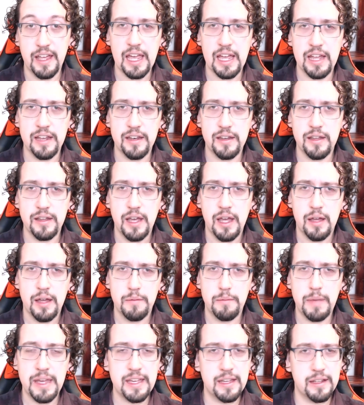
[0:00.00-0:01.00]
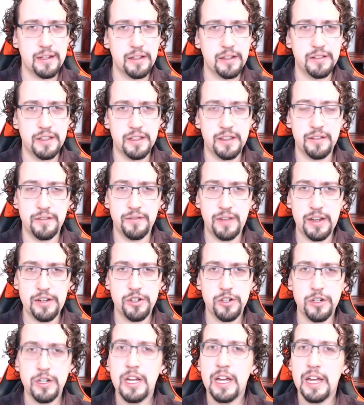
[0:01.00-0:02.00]
and make it clear that the
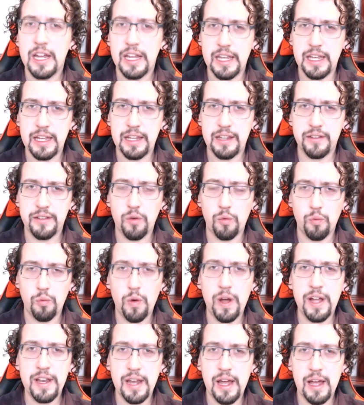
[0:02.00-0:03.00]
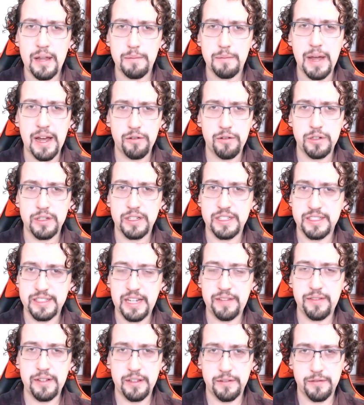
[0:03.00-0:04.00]
adventure is one about
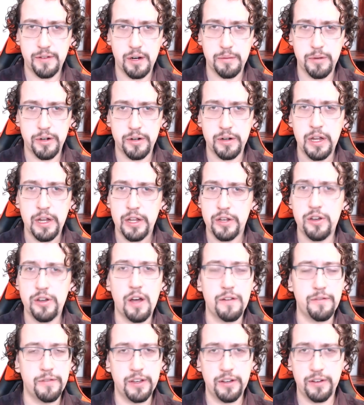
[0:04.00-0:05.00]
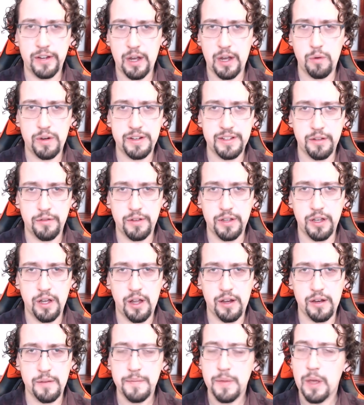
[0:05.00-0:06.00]
saving the farmer, not figuring out what's going
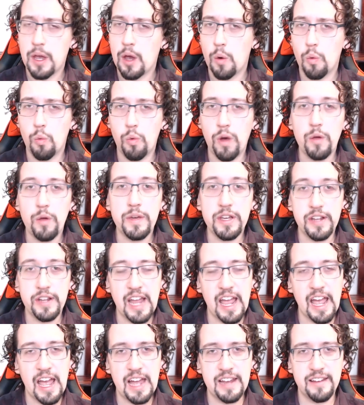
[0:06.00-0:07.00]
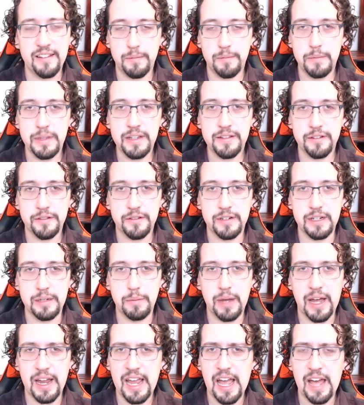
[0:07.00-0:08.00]
on. Well, we could add some mystery
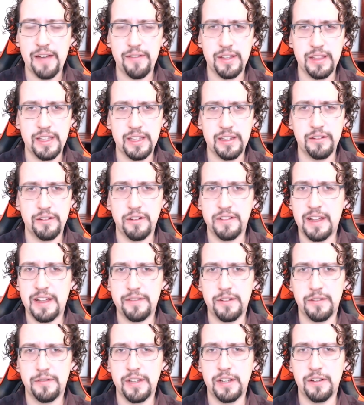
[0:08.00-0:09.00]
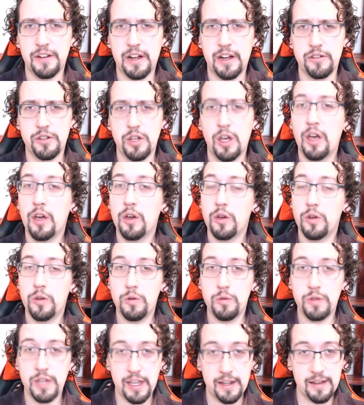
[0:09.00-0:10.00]
by having the heroes have to figure out
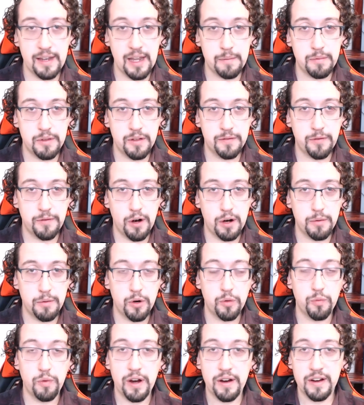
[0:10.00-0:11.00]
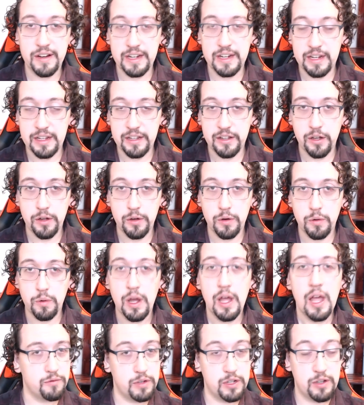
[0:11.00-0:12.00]
who kidnapped the farmer, where did he
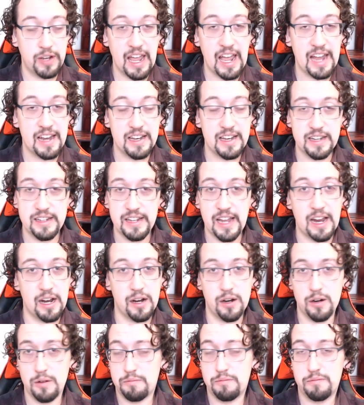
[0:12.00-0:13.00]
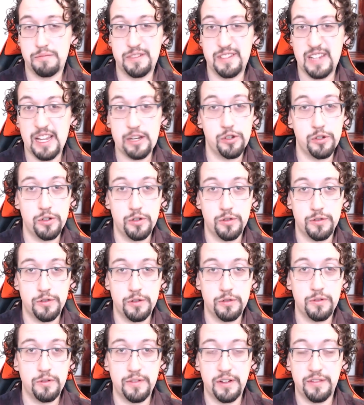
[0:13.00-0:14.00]
go. We could add an entire session or
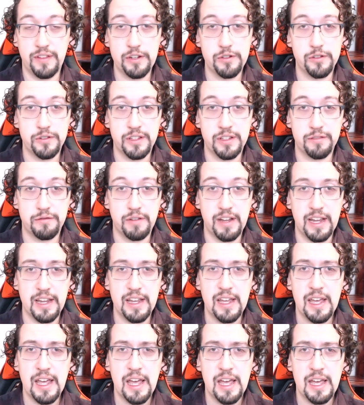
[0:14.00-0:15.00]
two of adventure this way.